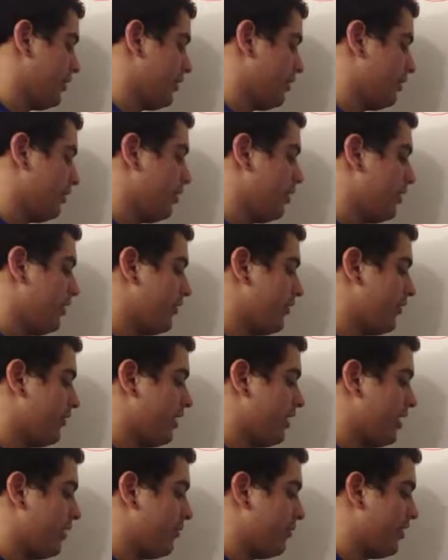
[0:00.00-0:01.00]
What is the
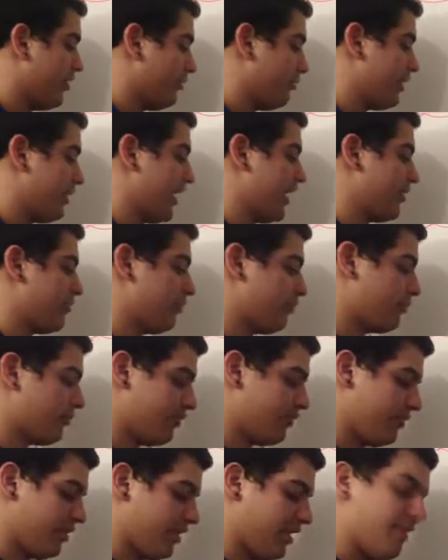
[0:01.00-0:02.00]
name of this plasma
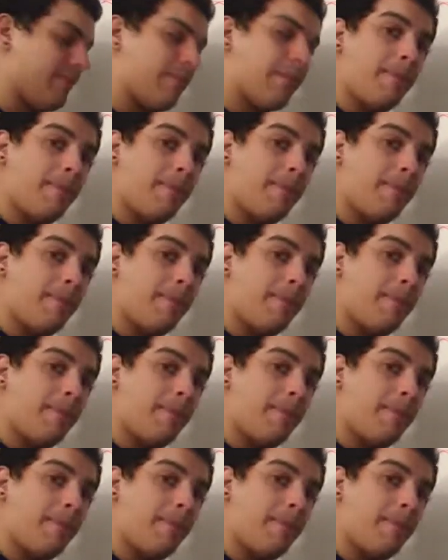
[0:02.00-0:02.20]
protein?